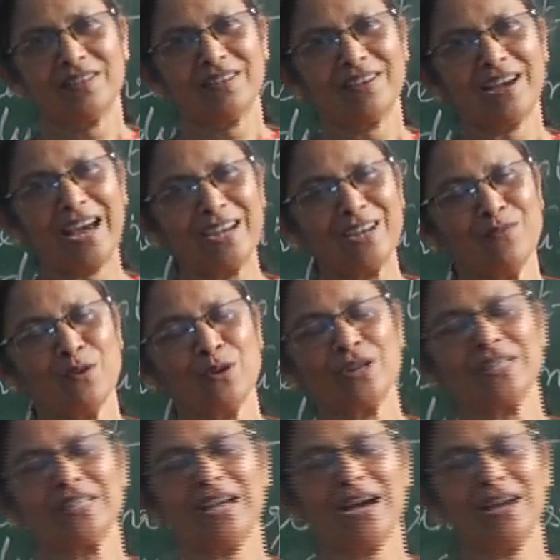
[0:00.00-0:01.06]

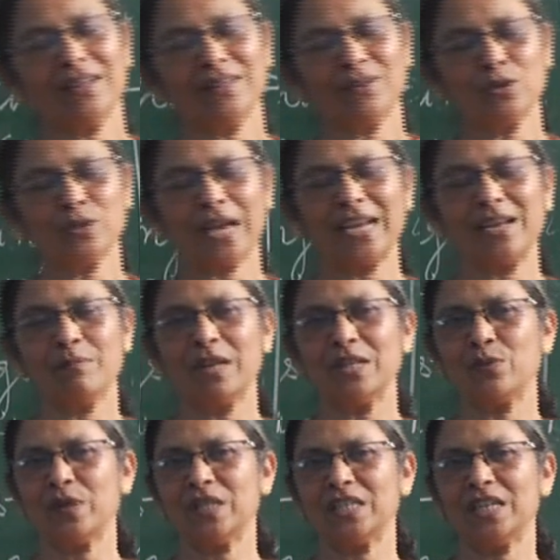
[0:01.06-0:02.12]
carnivorous are those
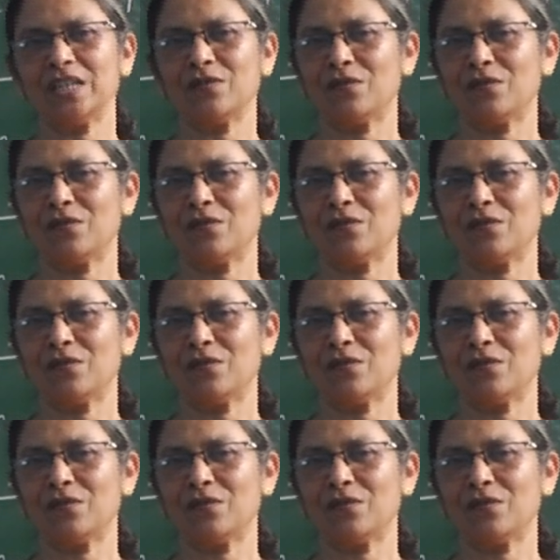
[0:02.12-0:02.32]
animals which eat